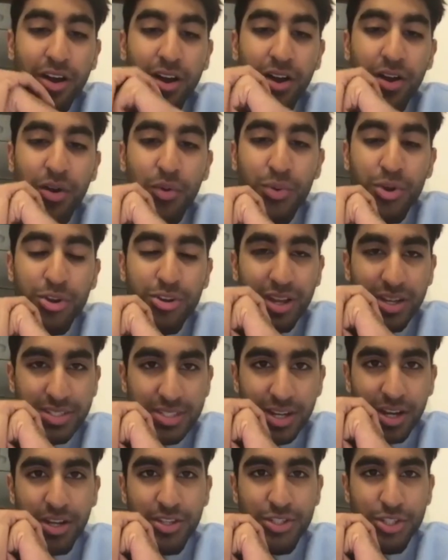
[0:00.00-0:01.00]
We would like
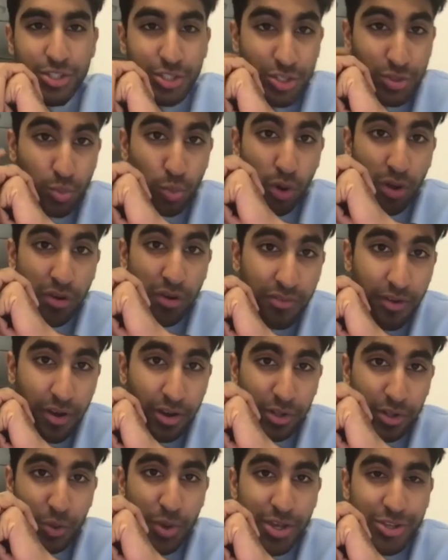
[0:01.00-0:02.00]
to ask you just one
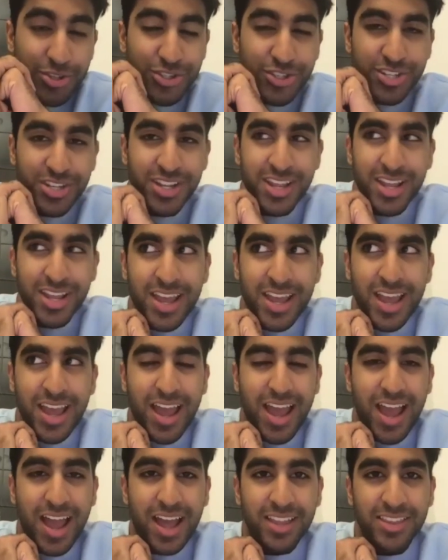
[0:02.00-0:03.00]
final question.
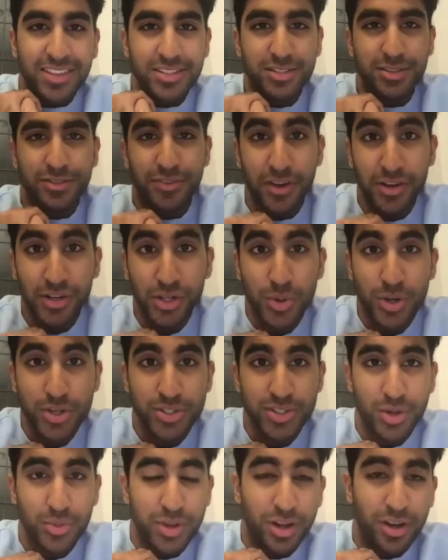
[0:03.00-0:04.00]
And it's the final
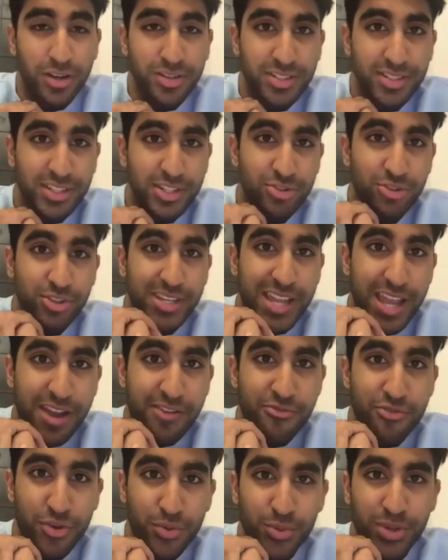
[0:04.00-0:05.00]
question that we ask literally
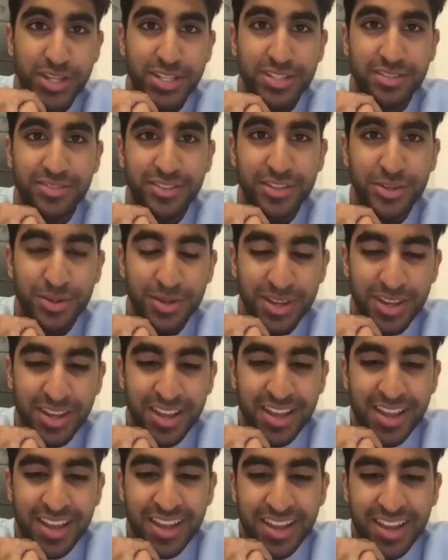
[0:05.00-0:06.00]
everyone we interview.
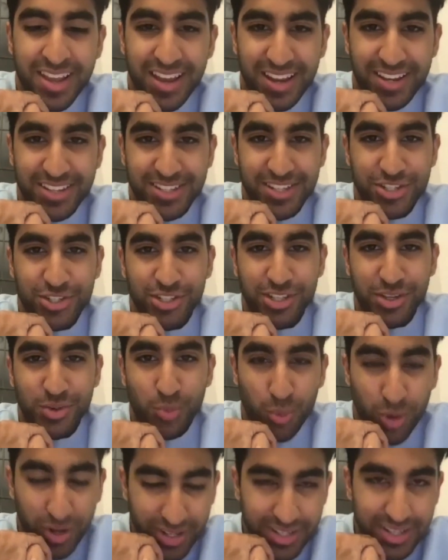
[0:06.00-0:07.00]
And essentially
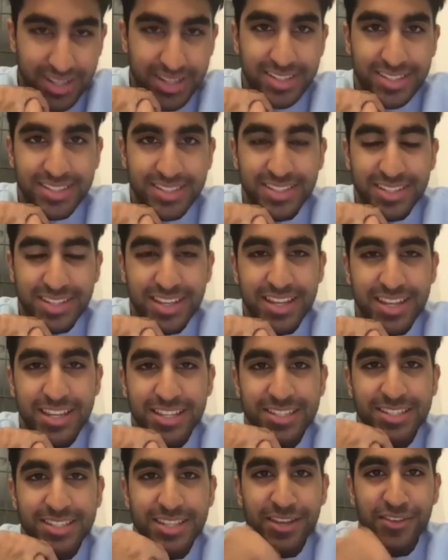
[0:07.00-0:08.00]
what it is
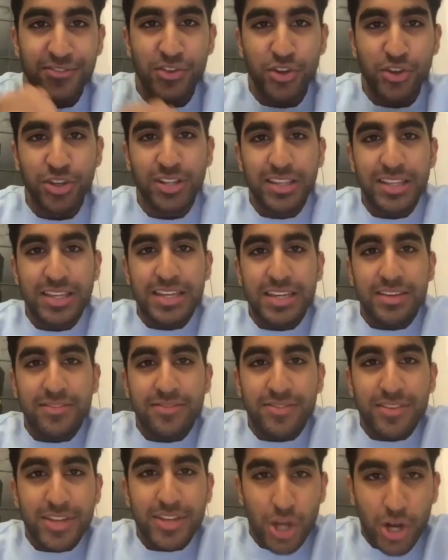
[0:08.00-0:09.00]
if you could
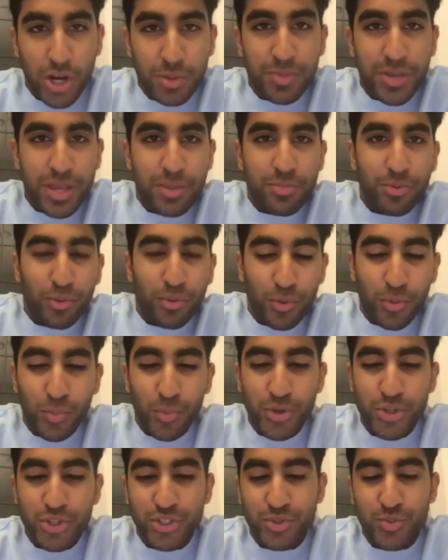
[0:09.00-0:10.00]
leave young people
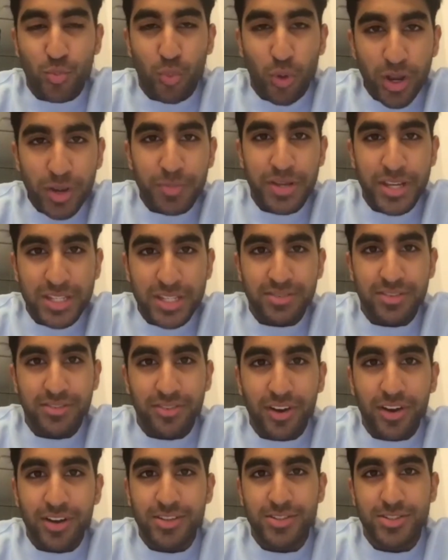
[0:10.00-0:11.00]
with just one piece of
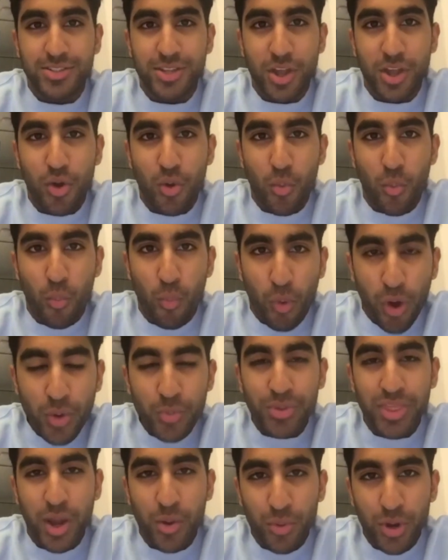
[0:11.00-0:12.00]
advice, what
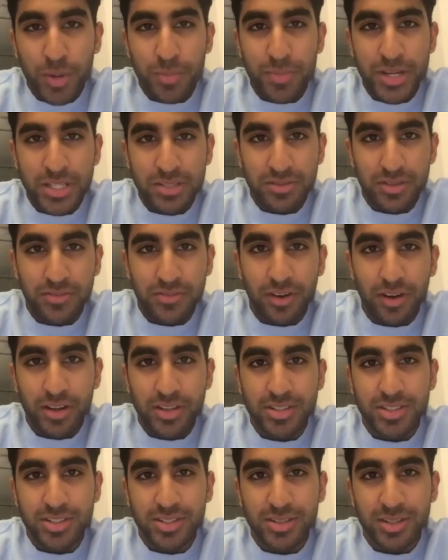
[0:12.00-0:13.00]
would that one piece of
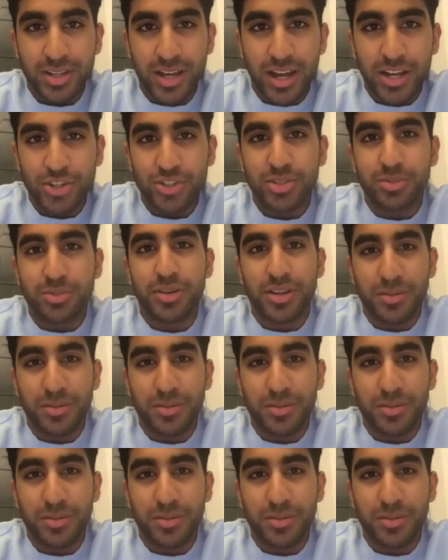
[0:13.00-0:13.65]
advice actually be?